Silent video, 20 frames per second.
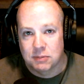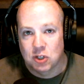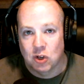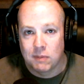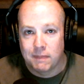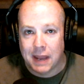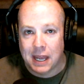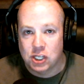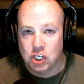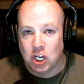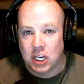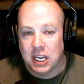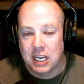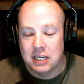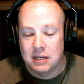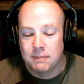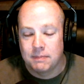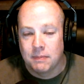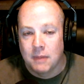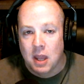So at Magic
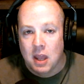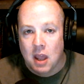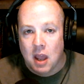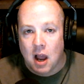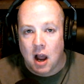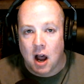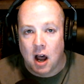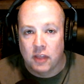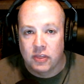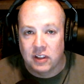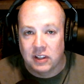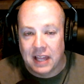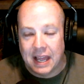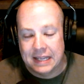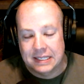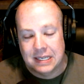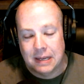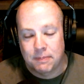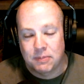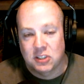Kingdom, on the
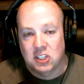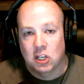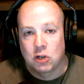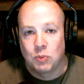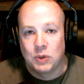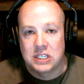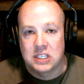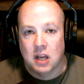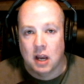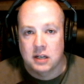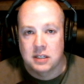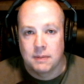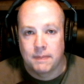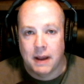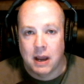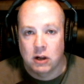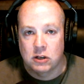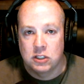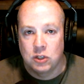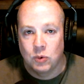last episode, we talked
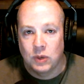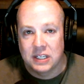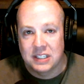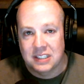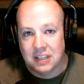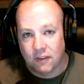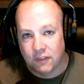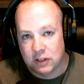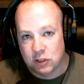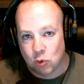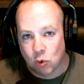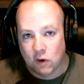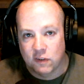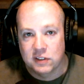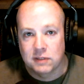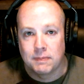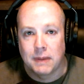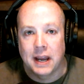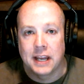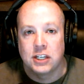about doing Seven
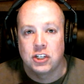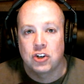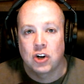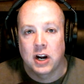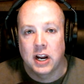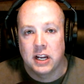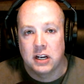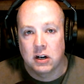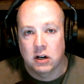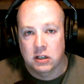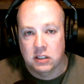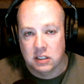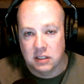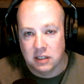Dwarfs Mine Train or